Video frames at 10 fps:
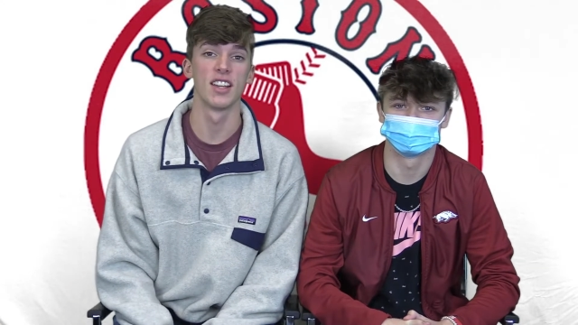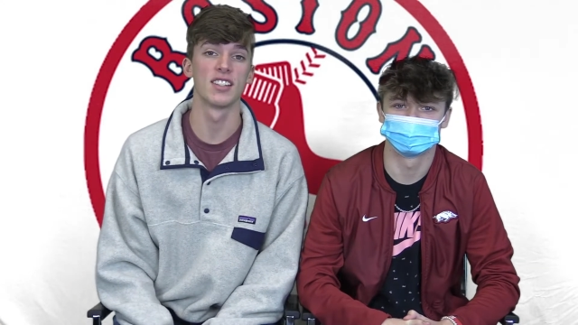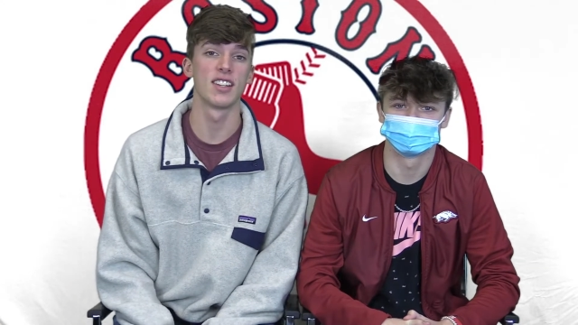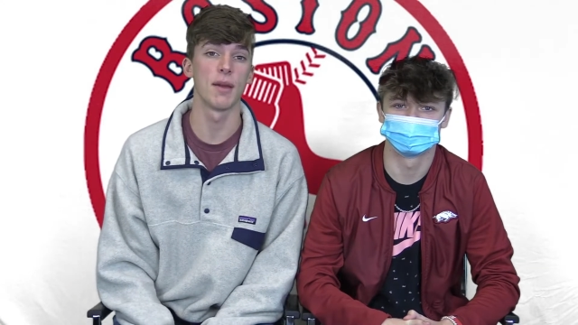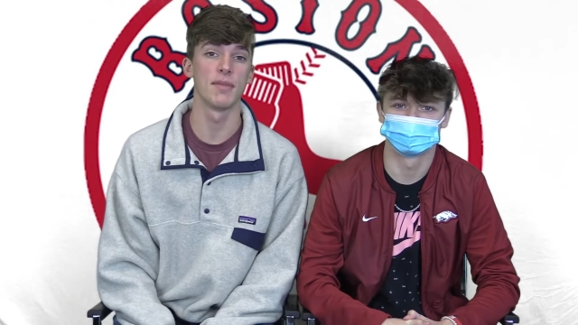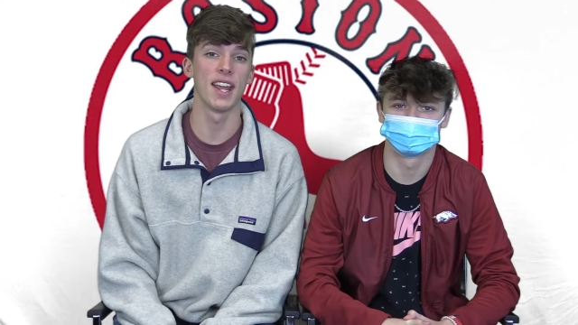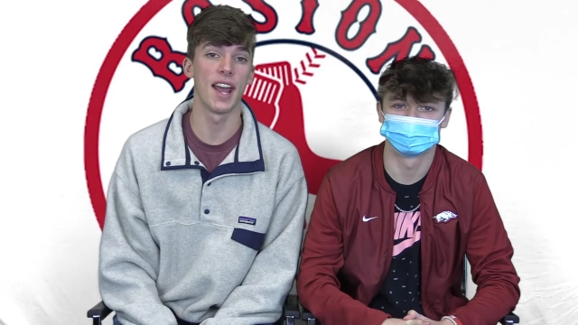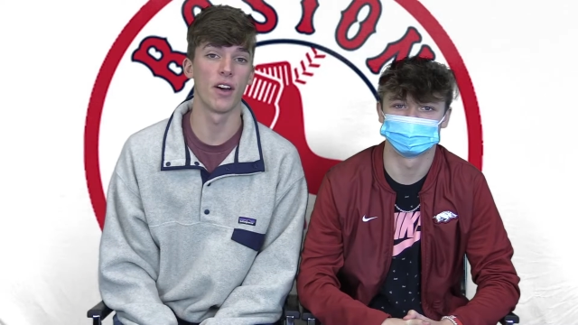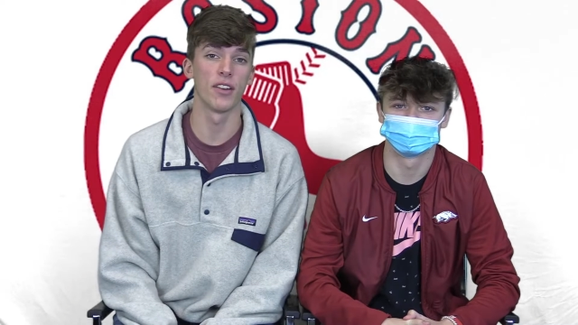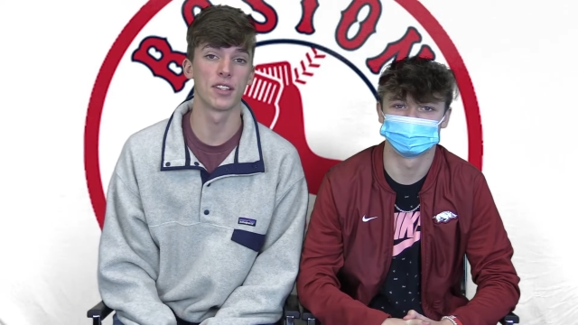Speaker 1: stepped
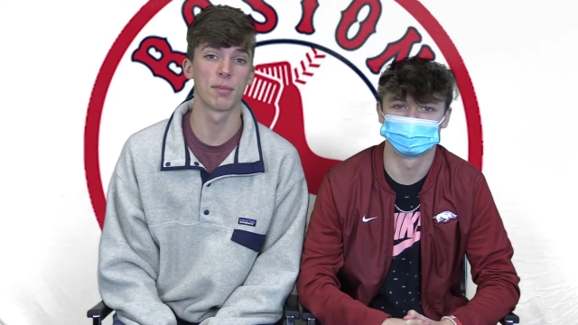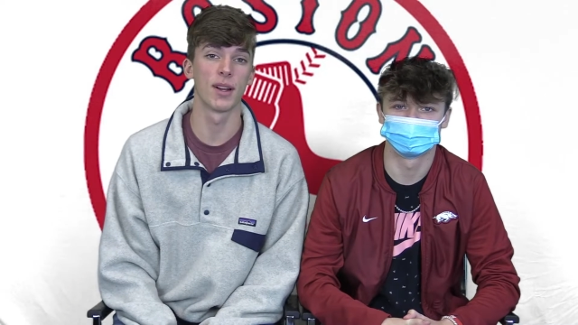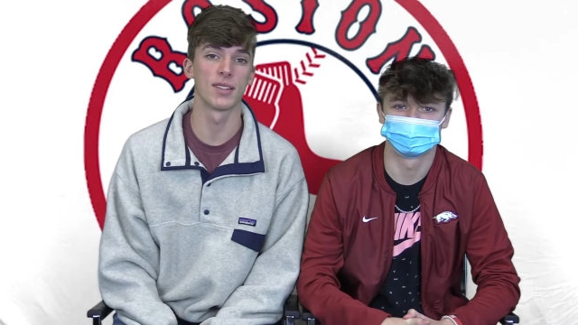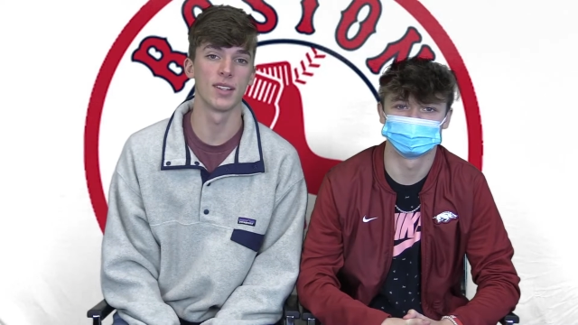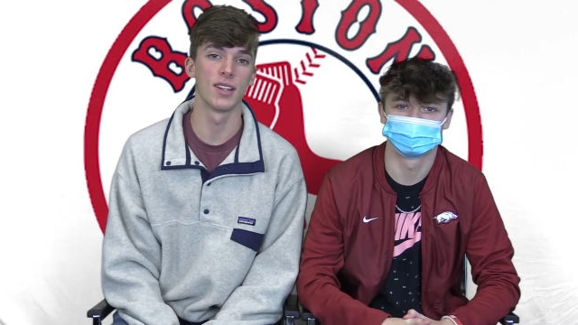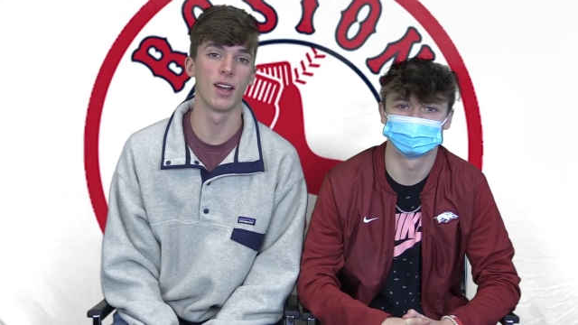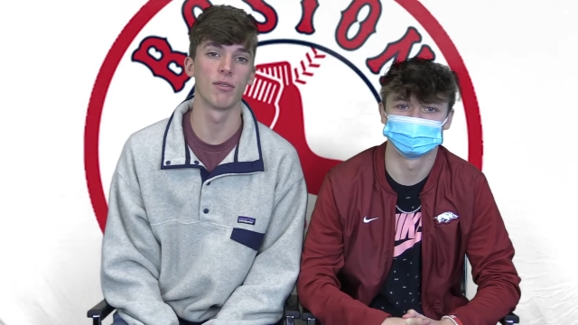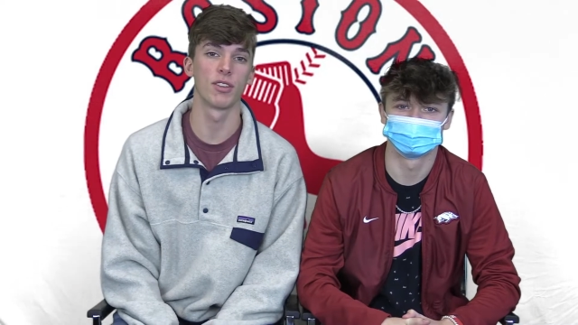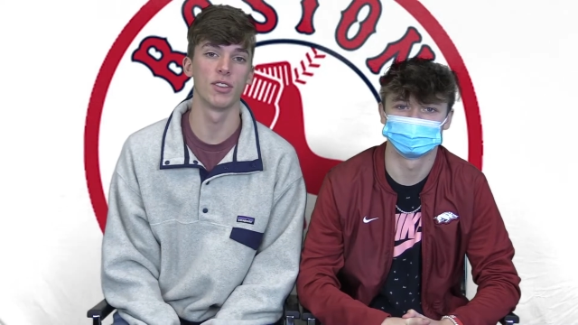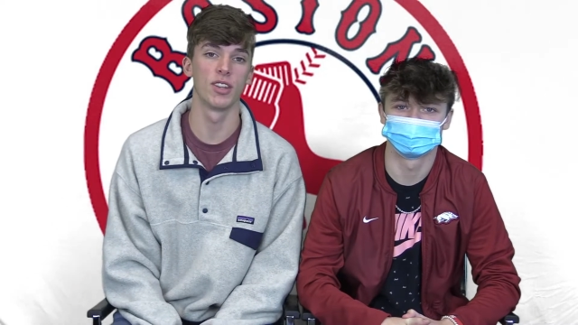down as president
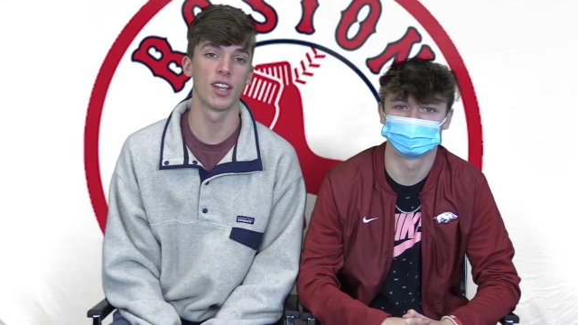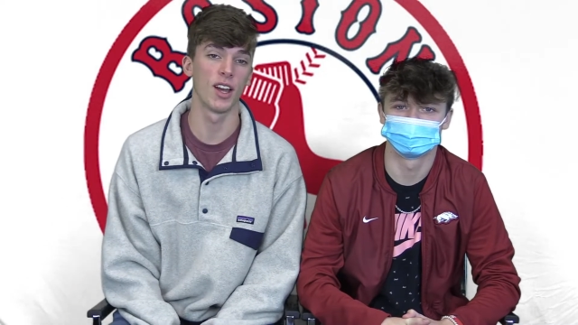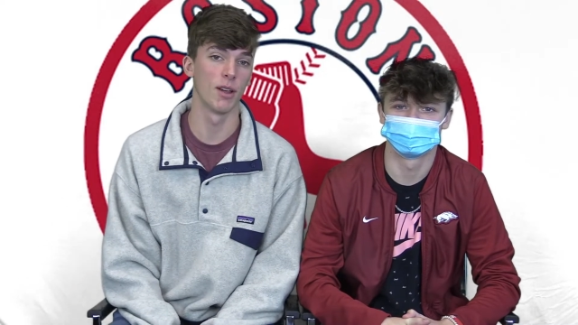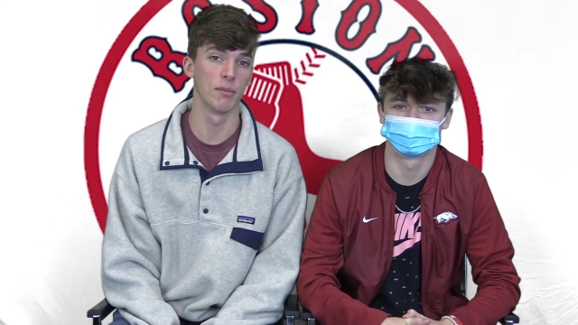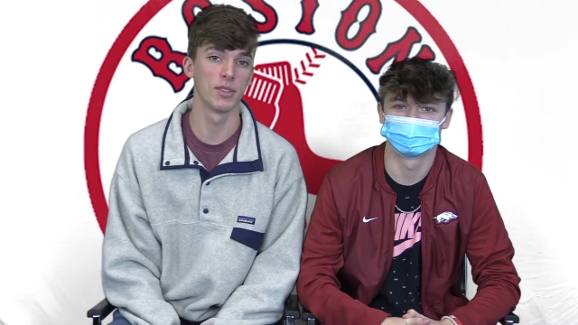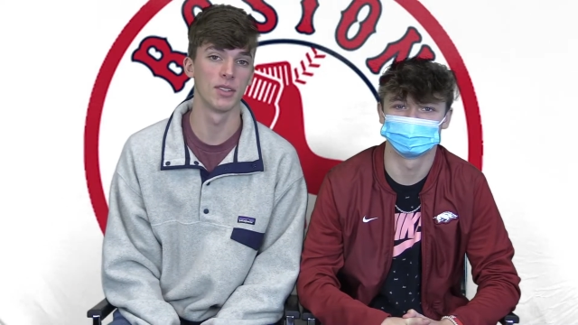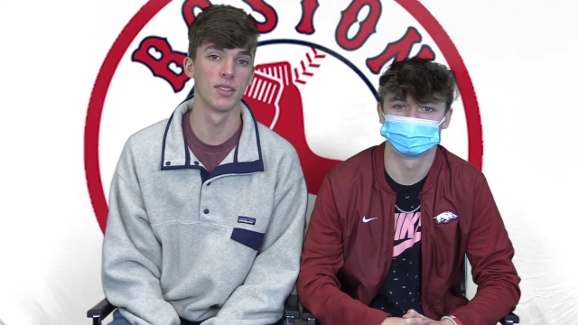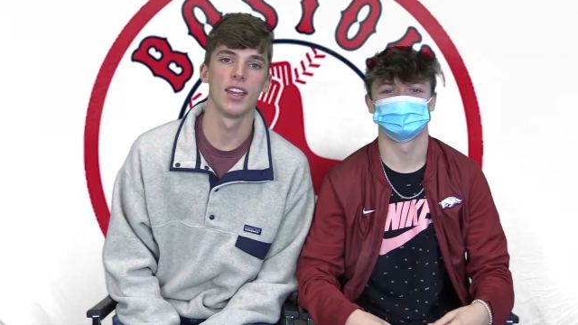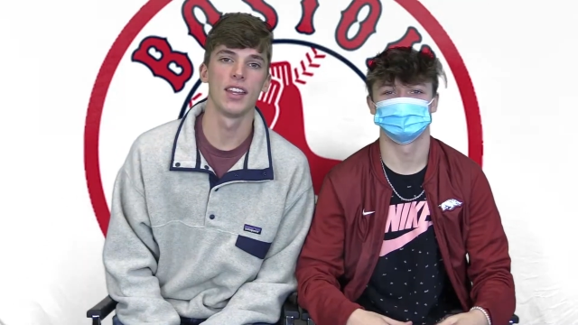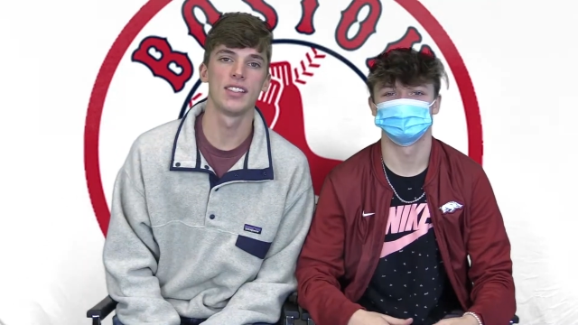of the Cubs.
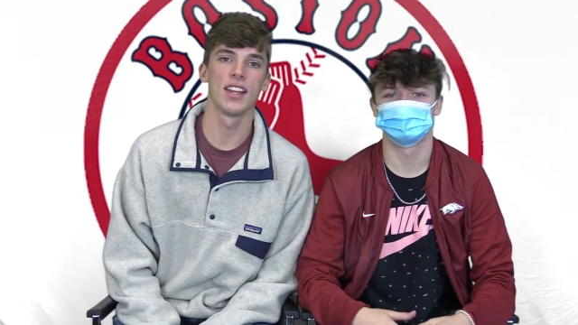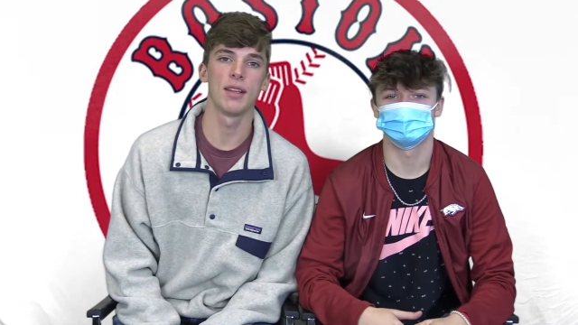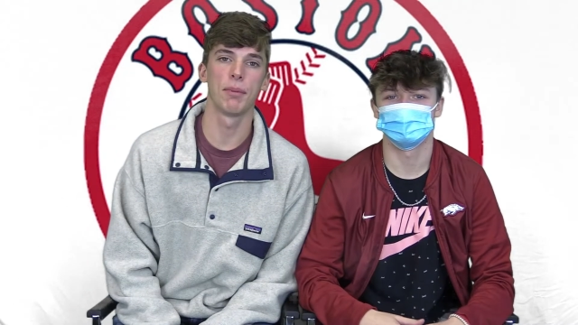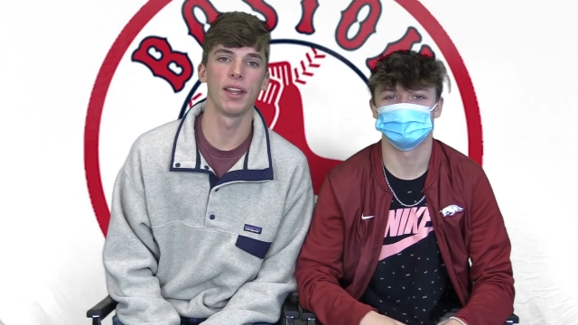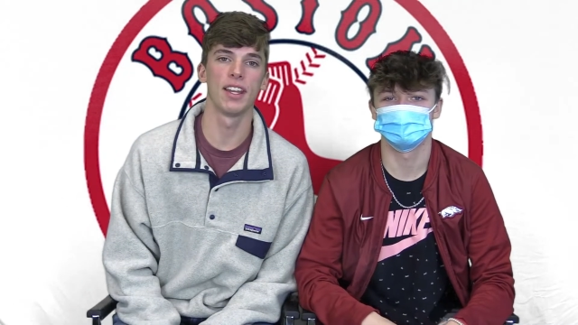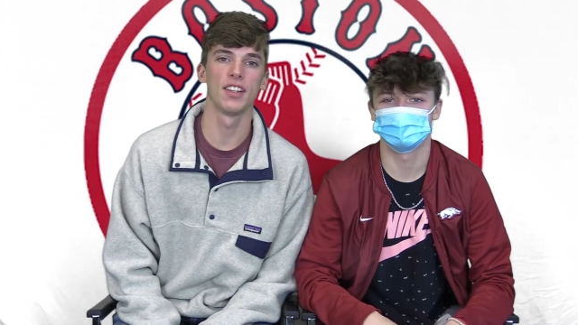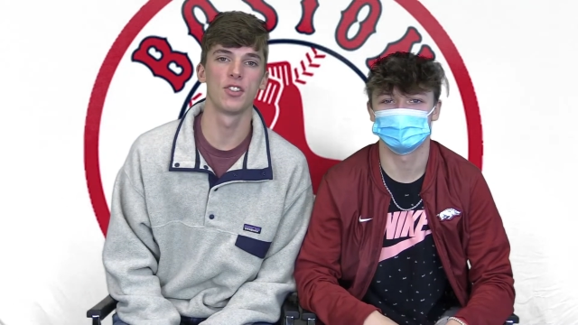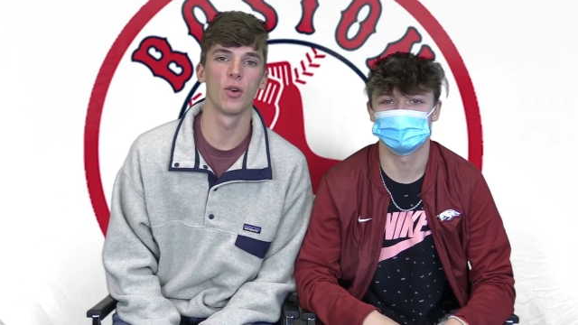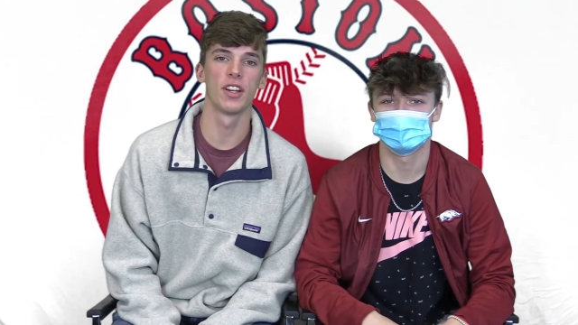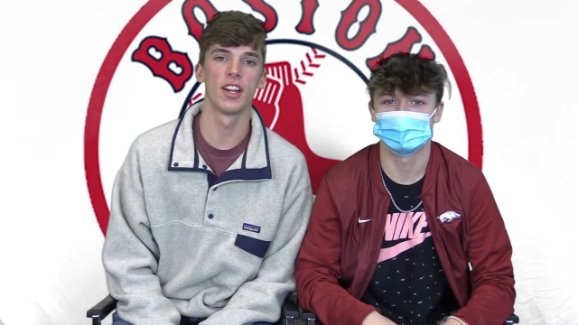He said he planned to
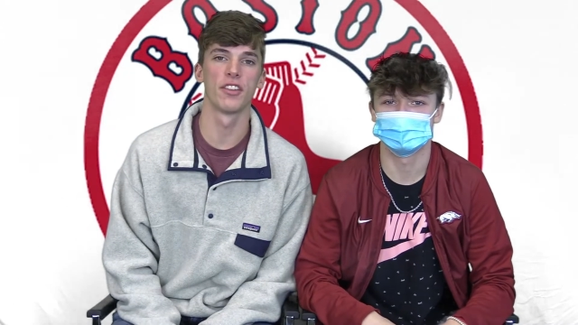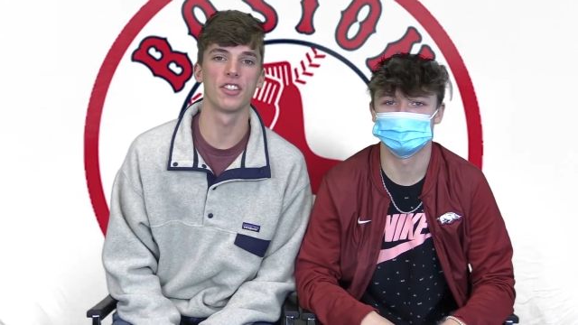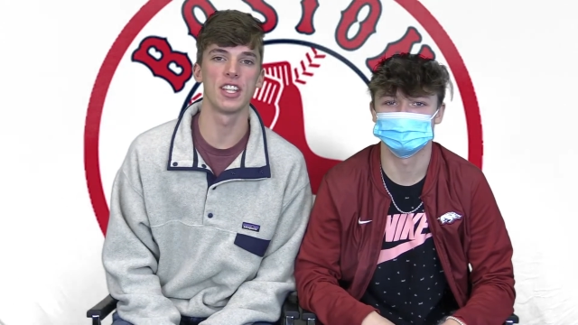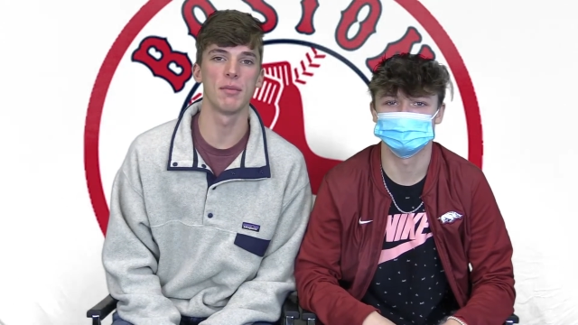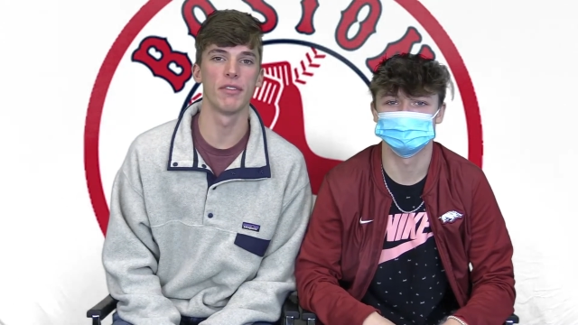join another team